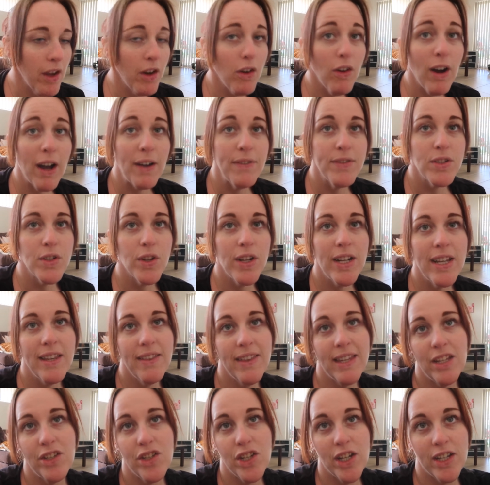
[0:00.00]
crafts or
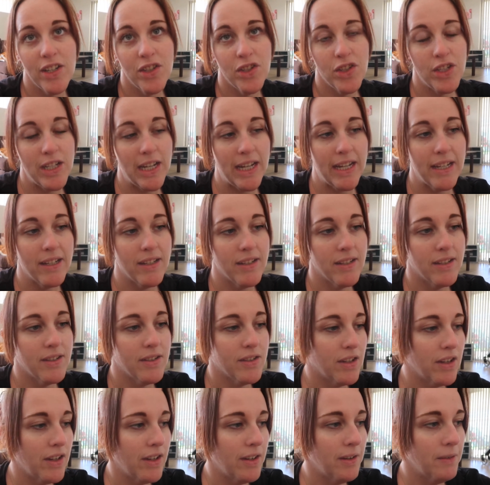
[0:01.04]
anything just yet.
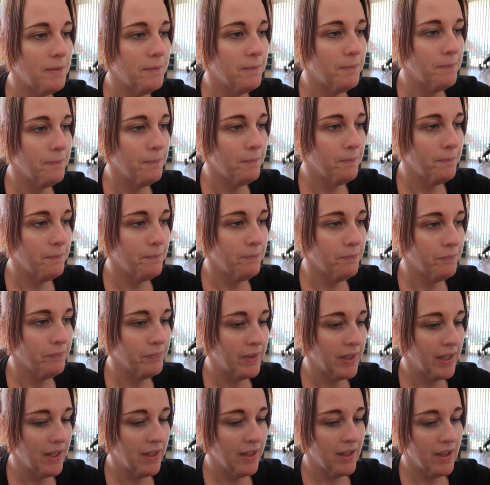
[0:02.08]
So,
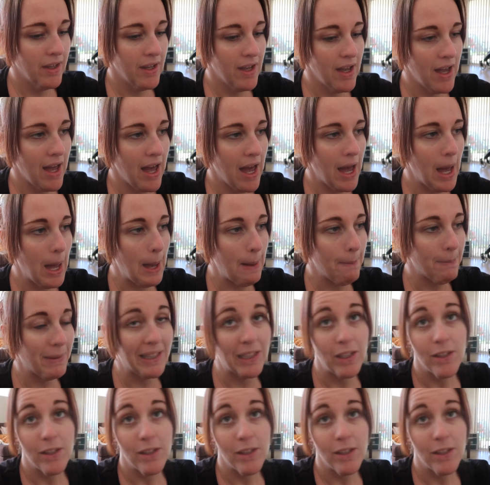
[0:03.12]
but it